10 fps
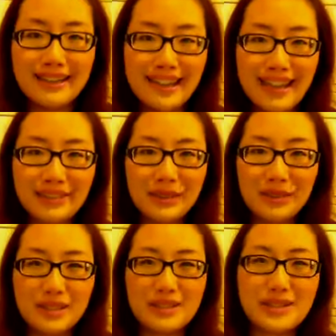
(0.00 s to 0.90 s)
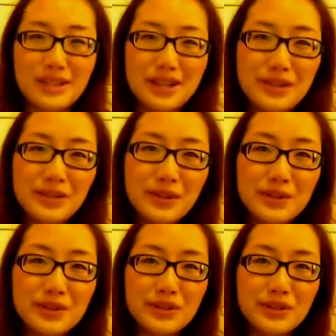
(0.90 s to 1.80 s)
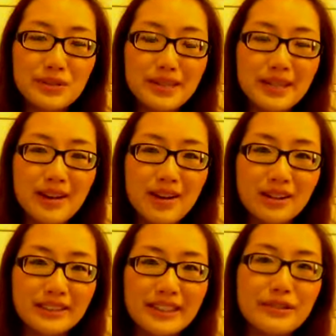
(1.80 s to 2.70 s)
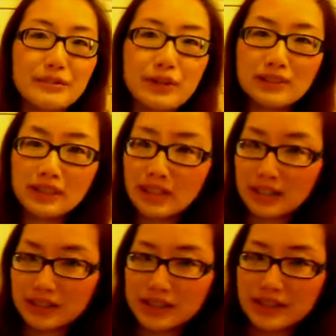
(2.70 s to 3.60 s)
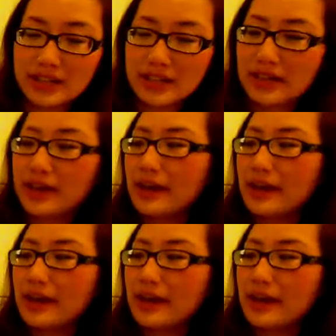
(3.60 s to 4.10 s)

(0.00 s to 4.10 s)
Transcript: Hey everyone, today's review is going to be on the Revlon Colorstay